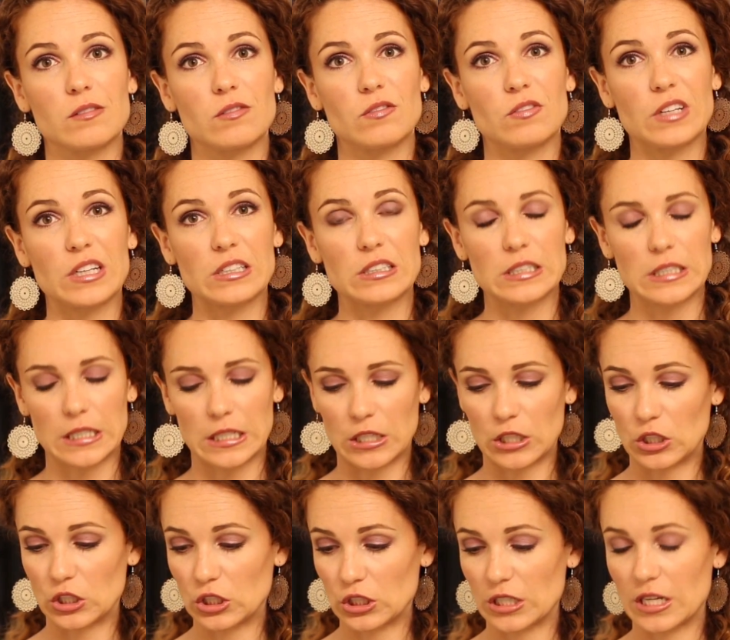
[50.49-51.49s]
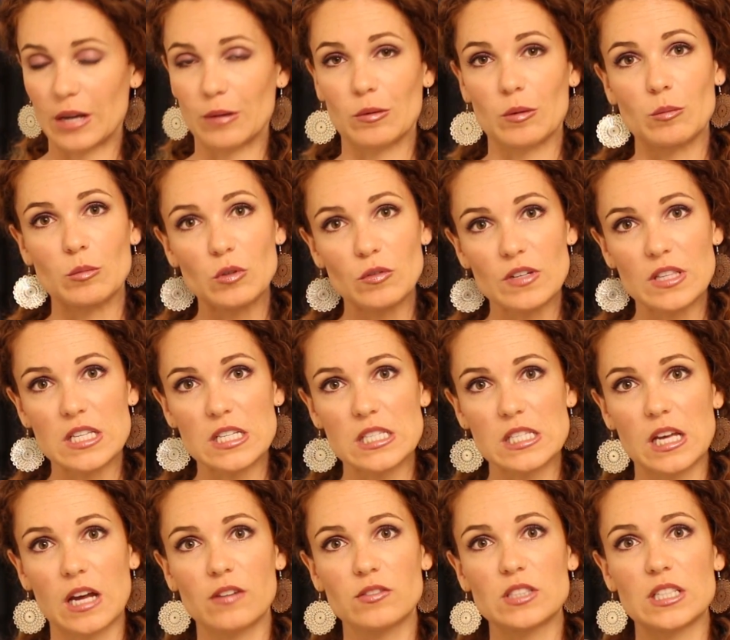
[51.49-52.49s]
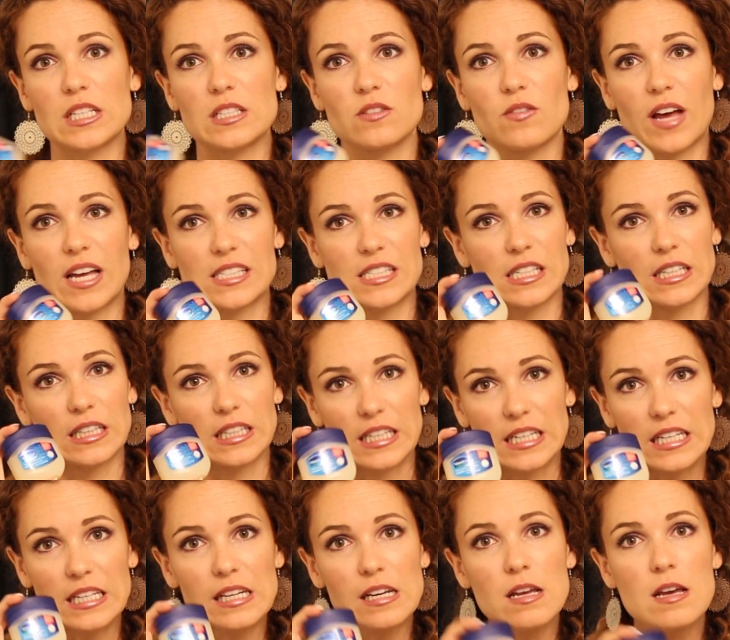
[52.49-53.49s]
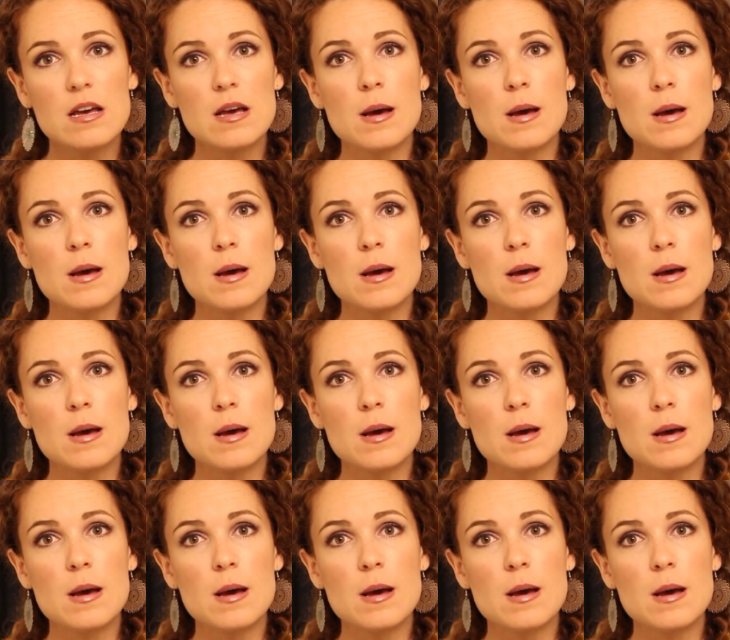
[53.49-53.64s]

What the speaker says: very good at removing the scuffs is Vaseline.